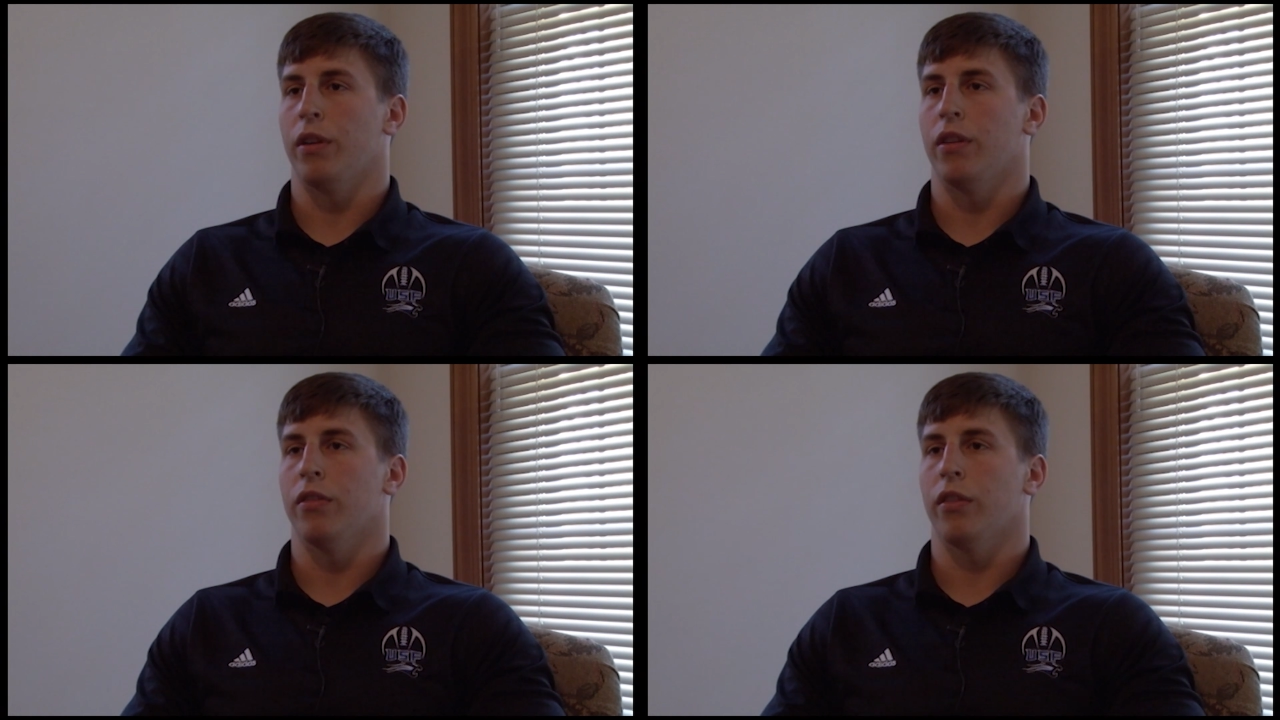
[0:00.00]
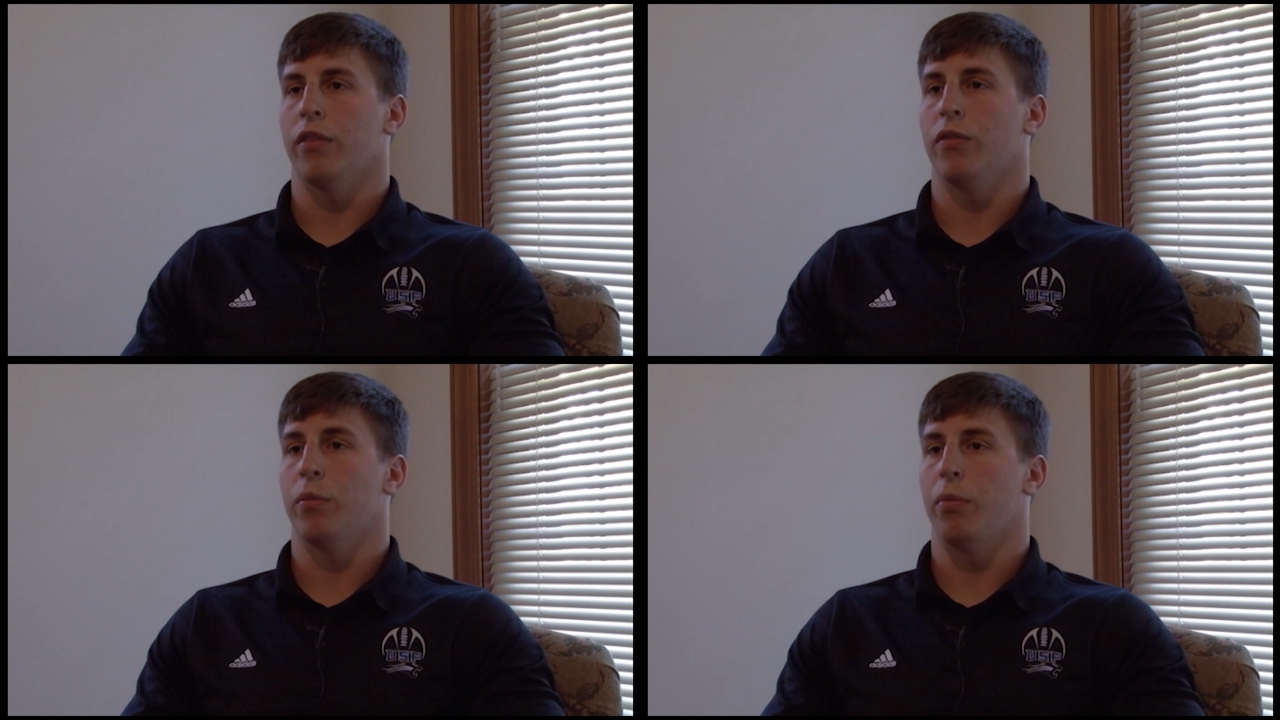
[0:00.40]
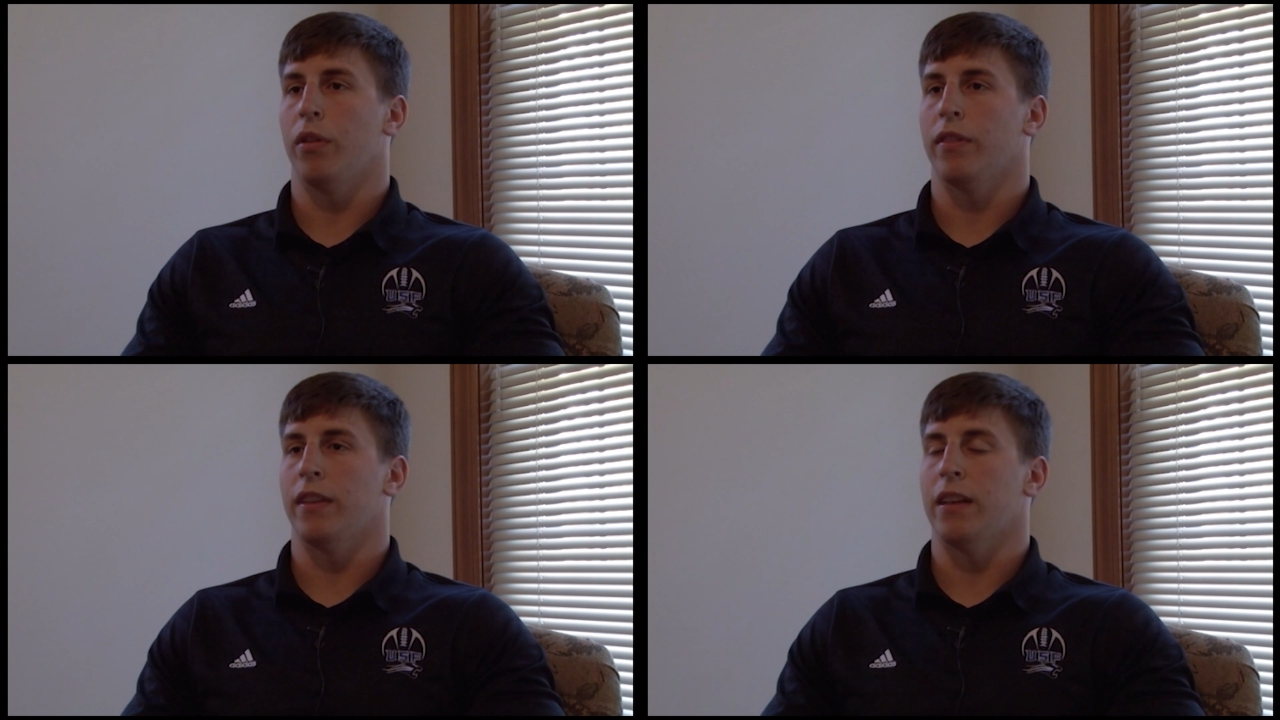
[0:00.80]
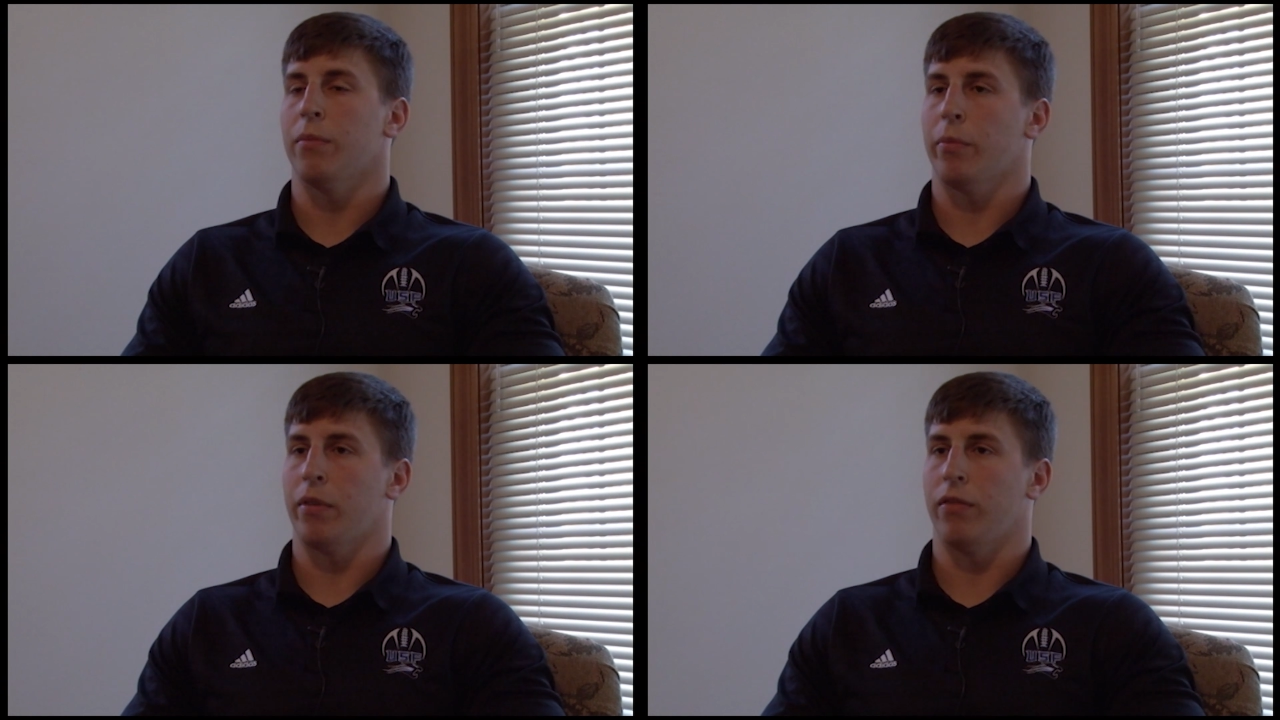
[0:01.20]
years on the football
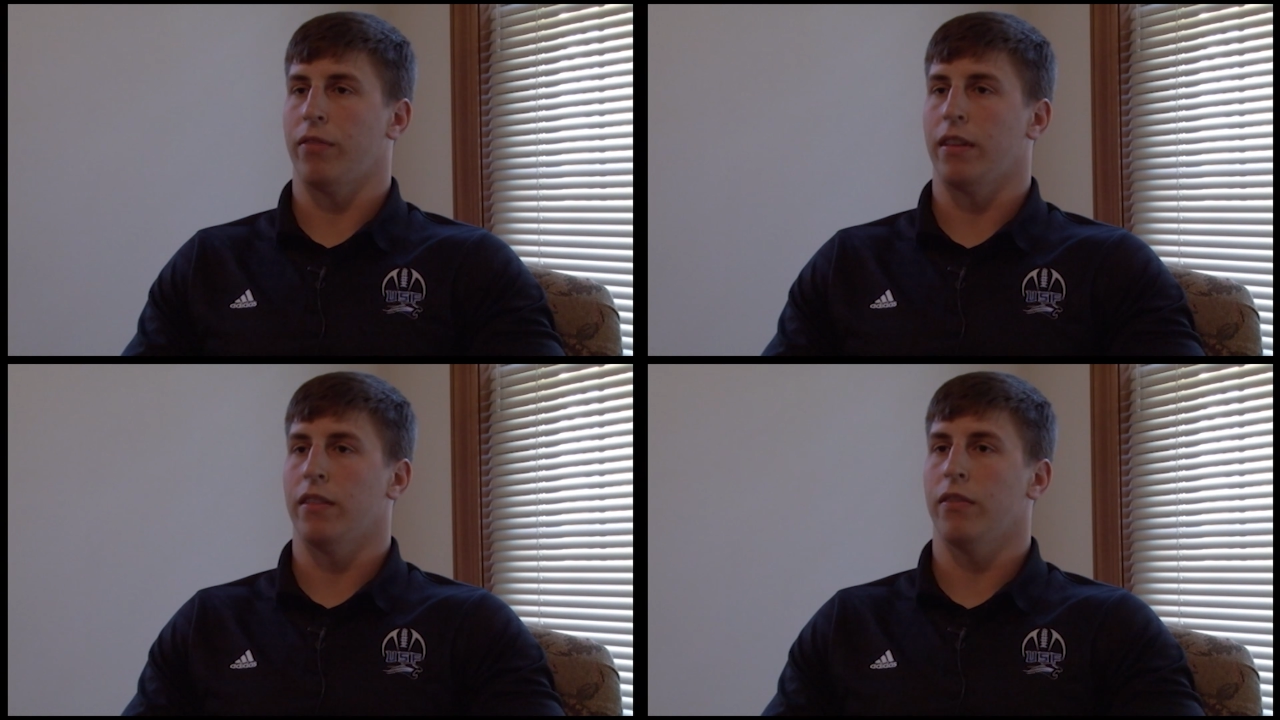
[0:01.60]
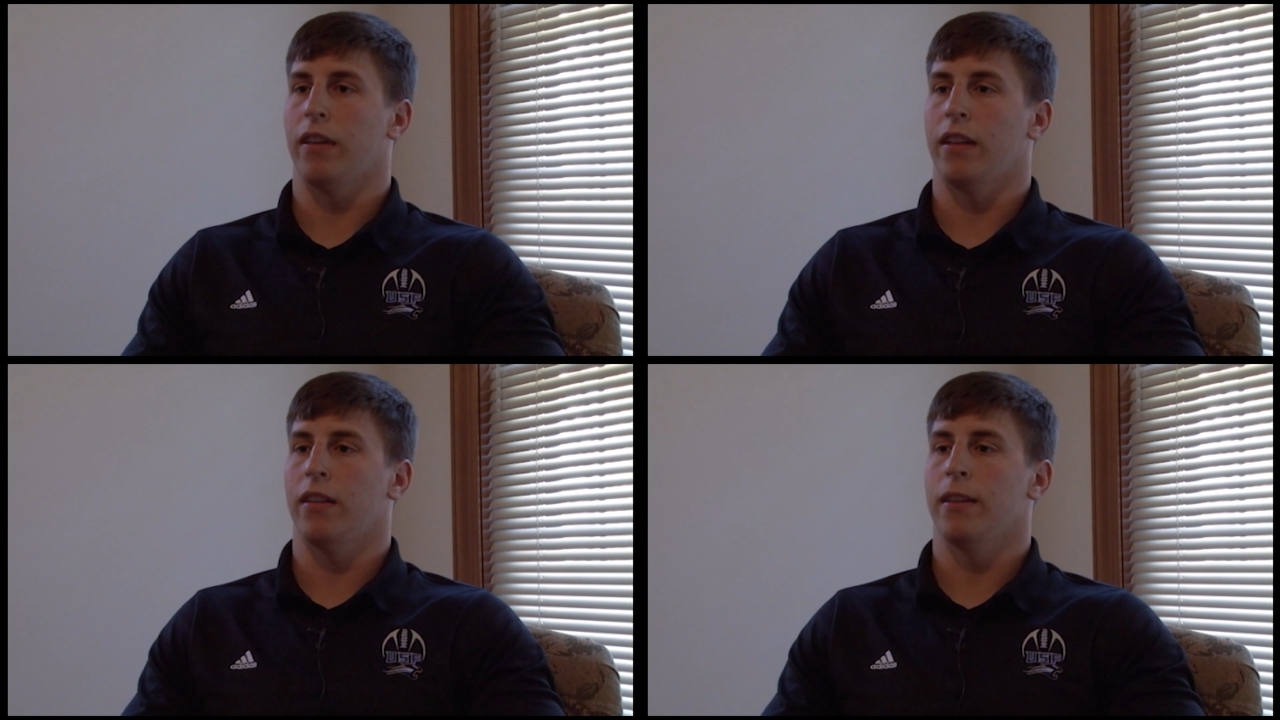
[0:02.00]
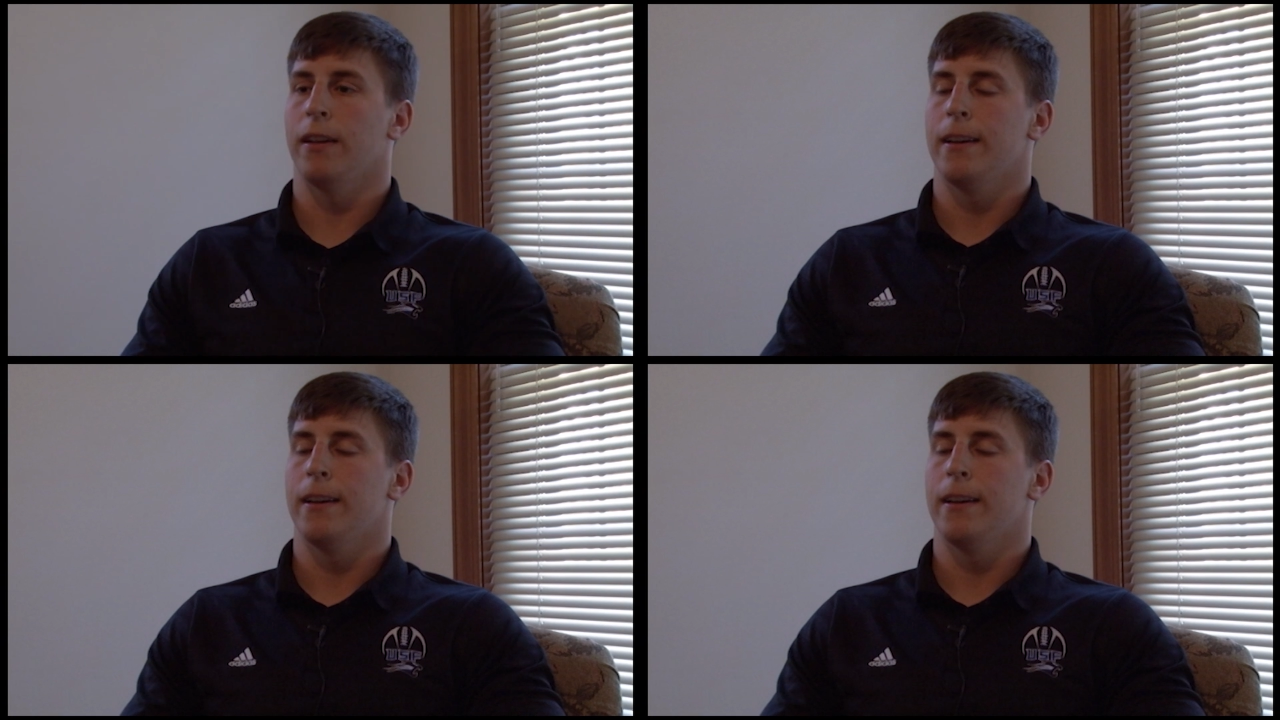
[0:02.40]
team. I'm a defensive end.